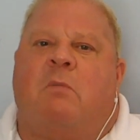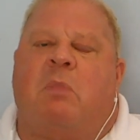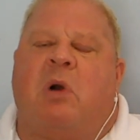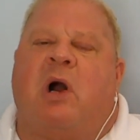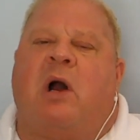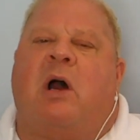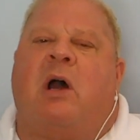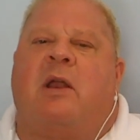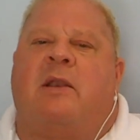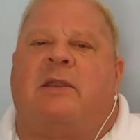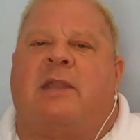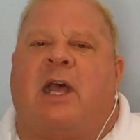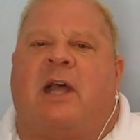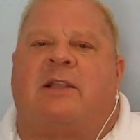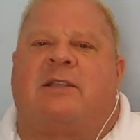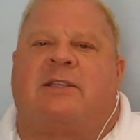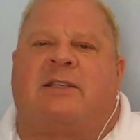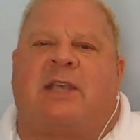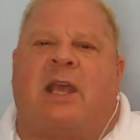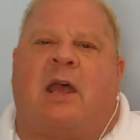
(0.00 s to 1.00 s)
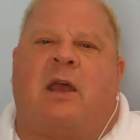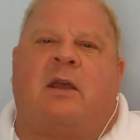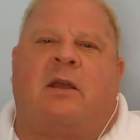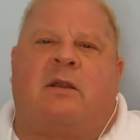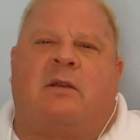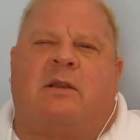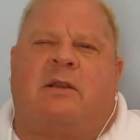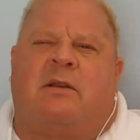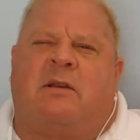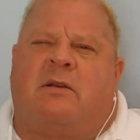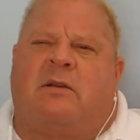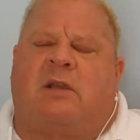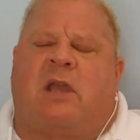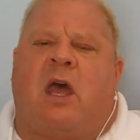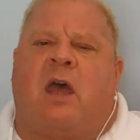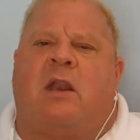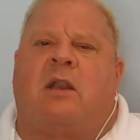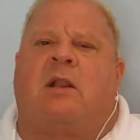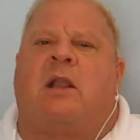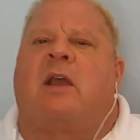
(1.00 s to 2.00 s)
but that sounded
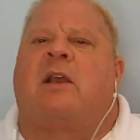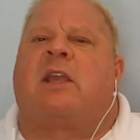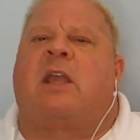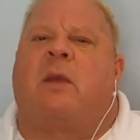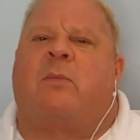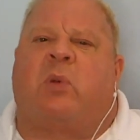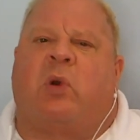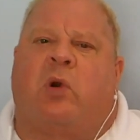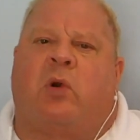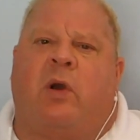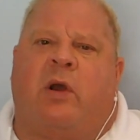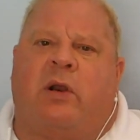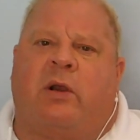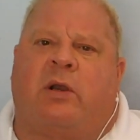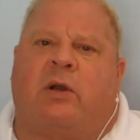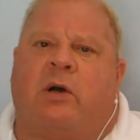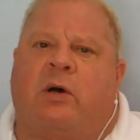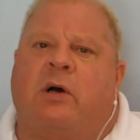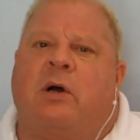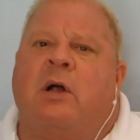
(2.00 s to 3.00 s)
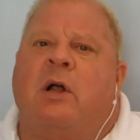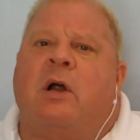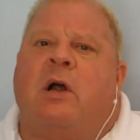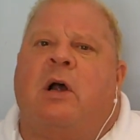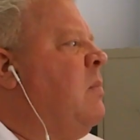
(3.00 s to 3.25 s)
kind of like hypocritical,